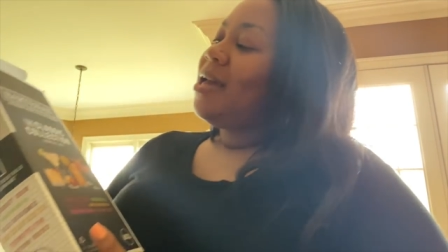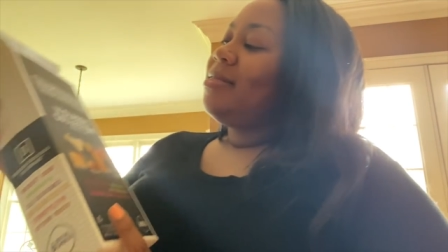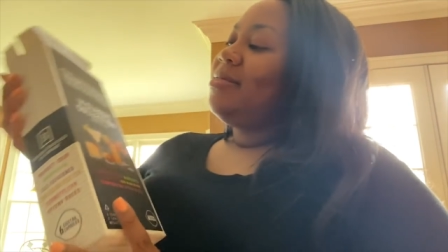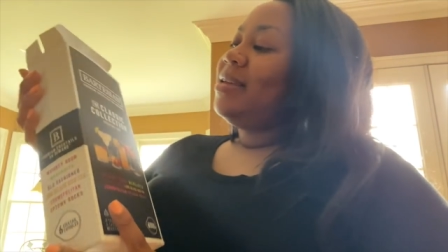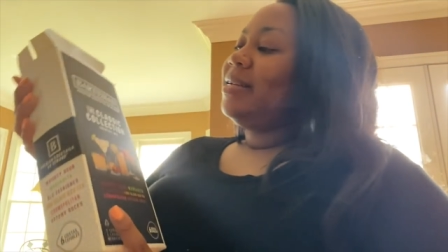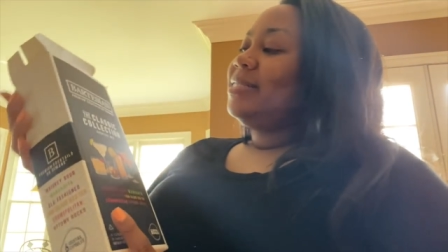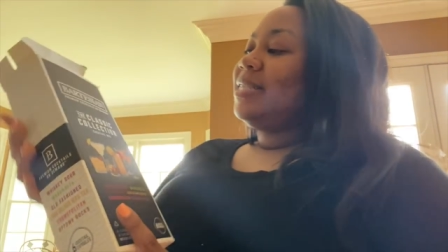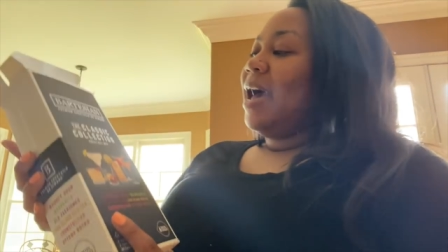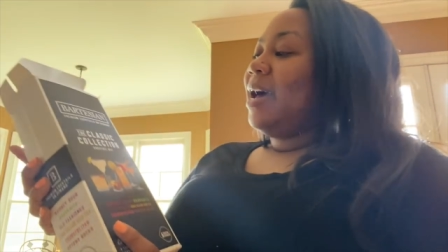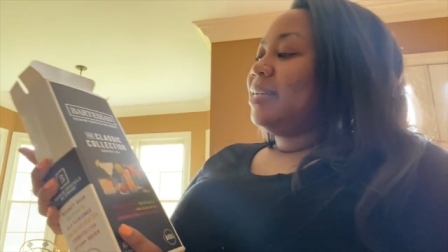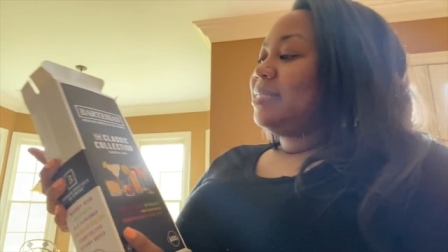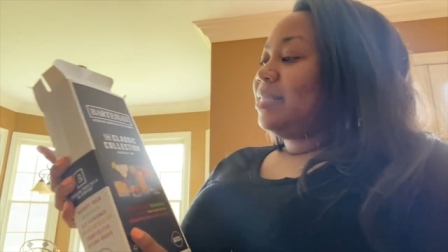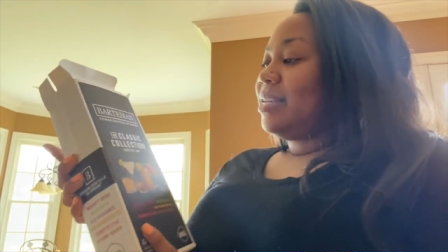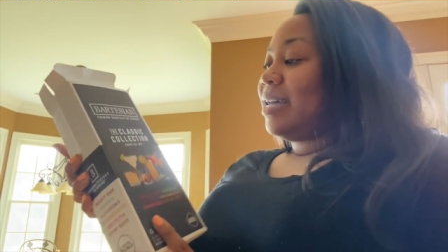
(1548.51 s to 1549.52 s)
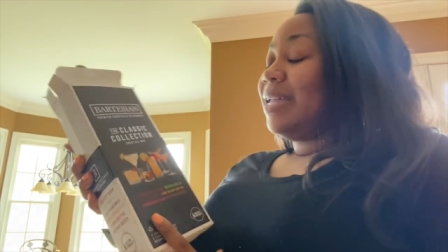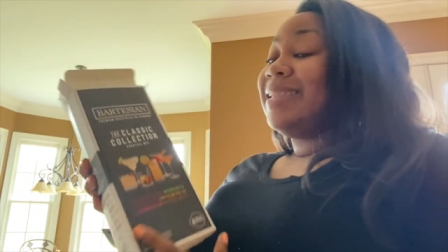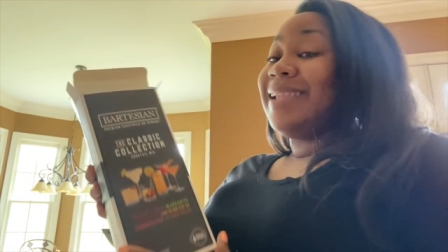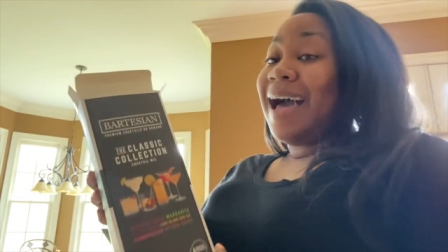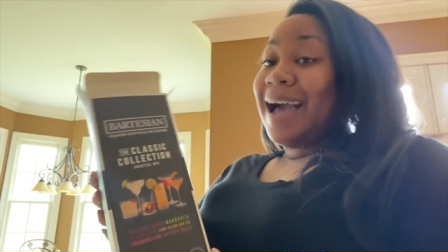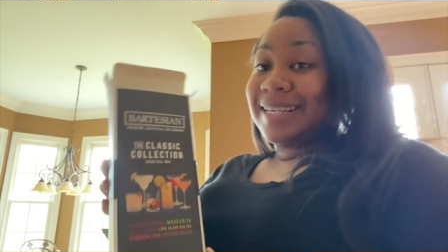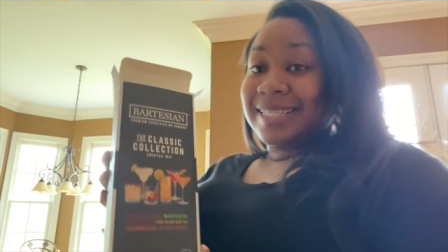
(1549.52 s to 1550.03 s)
This has the
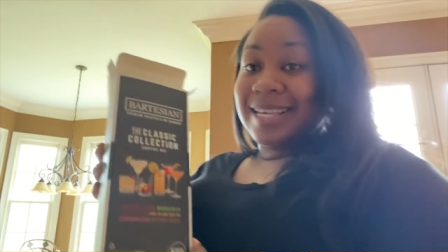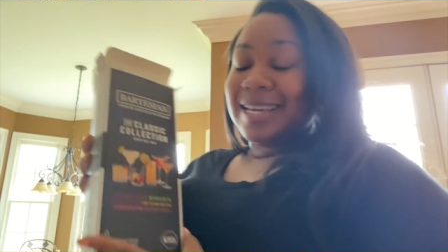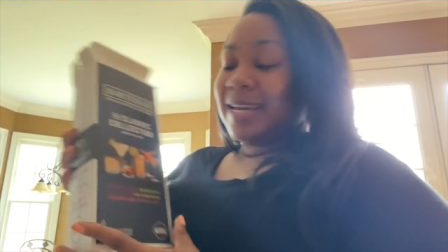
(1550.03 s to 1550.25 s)
classic